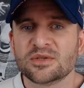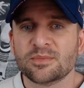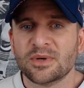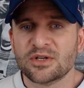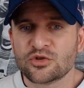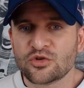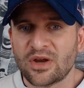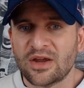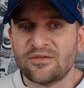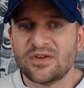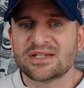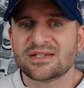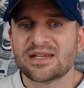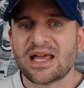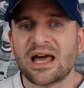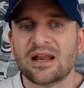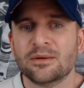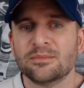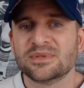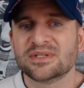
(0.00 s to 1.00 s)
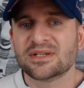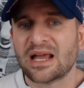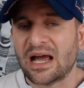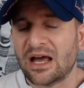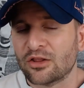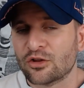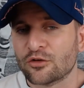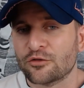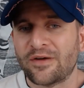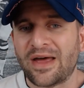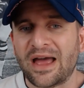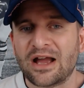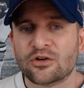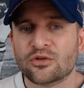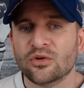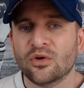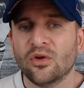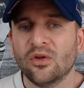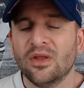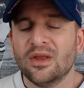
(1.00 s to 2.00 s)
Montravius Adams, Kyler
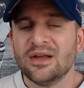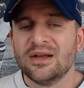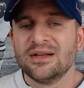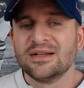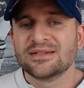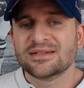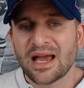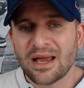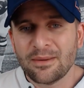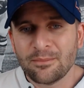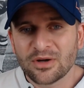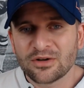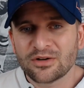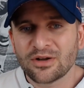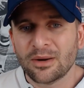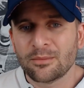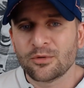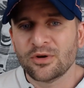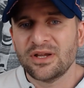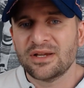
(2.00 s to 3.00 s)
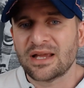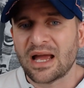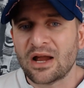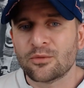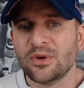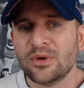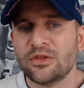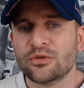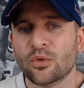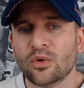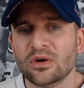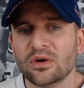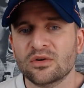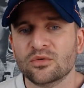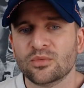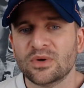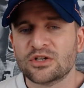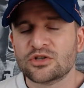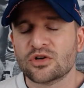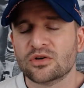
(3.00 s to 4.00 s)
Fackrell, Ty Montgomery, Khyri Thornton,
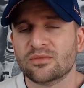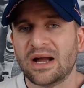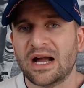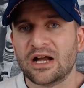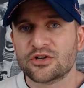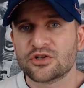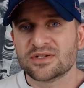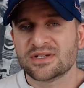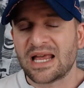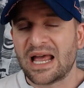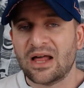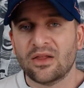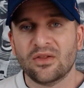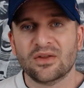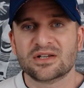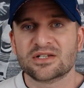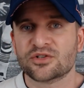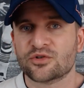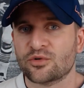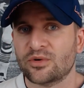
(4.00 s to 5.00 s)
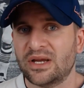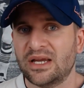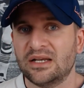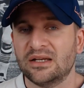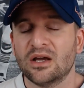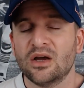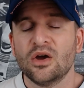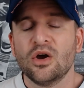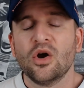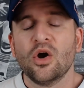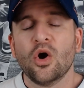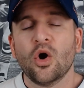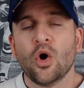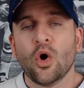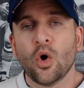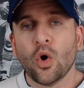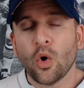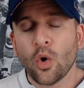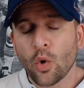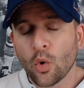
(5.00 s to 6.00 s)
Richard Rogers, Alex Green.
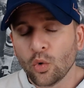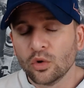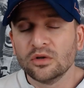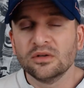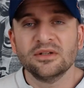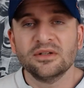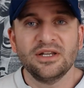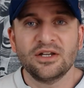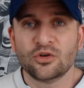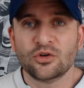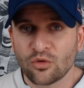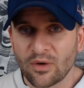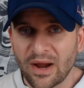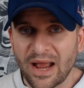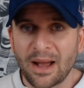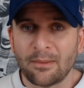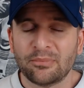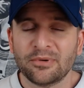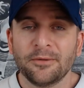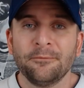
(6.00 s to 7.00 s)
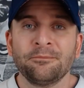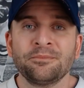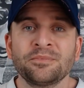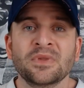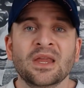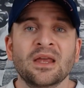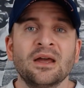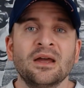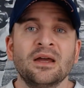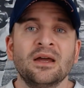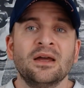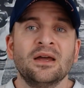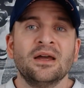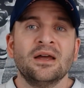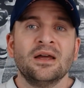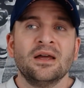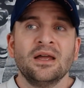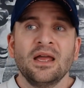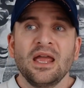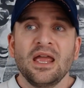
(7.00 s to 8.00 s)
Holy crap.
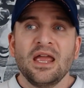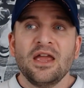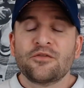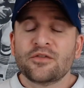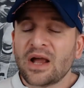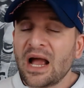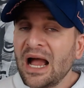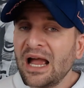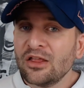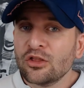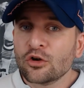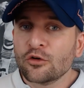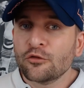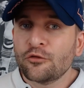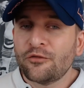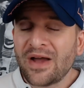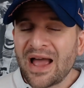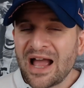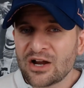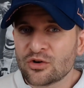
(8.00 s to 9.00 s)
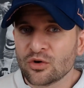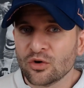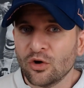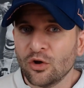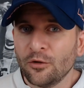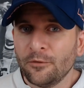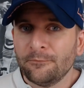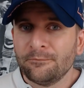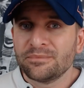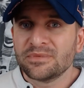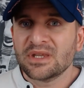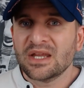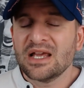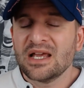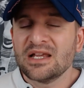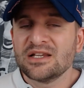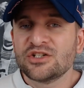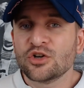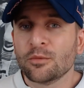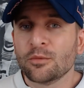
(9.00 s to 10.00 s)
If Kyler Fackrell
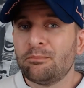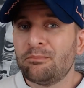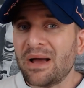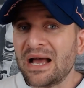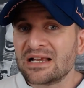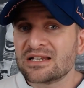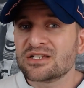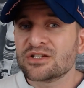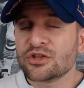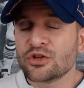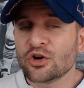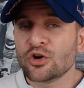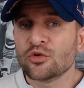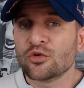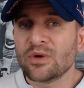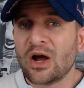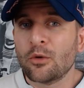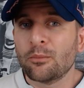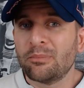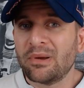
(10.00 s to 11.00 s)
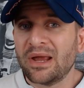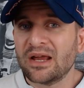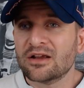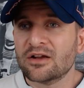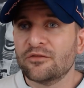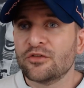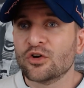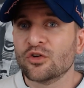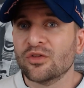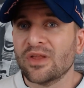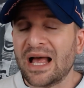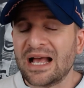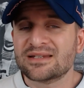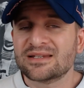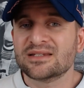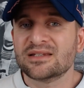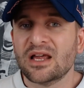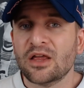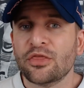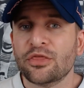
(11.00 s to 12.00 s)
is your best third round pick of your
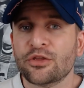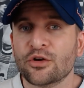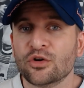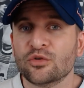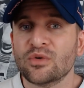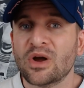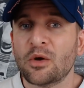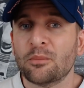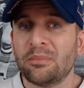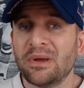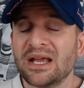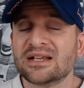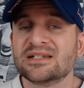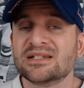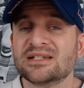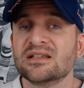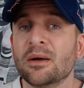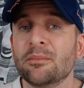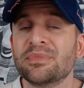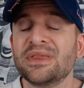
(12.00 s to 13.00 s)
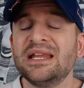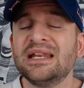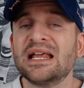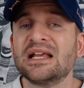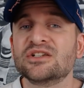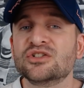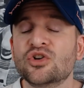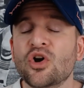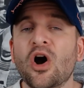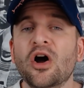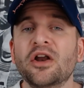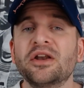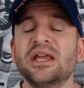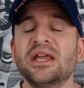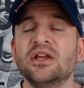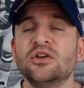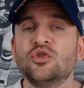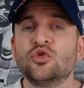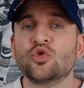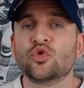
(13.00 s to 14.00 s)
last 10 third round picks, something has gone
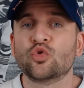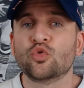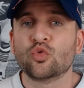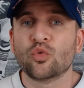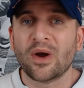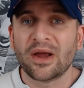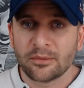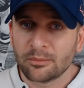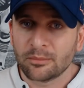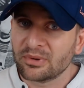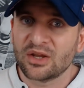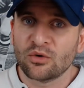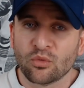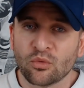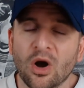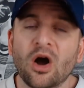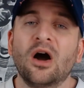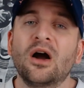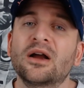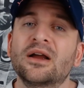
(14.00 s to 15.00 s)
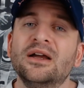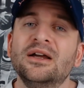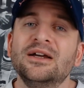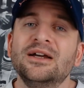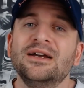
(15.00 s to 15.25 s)
incredibly wrong.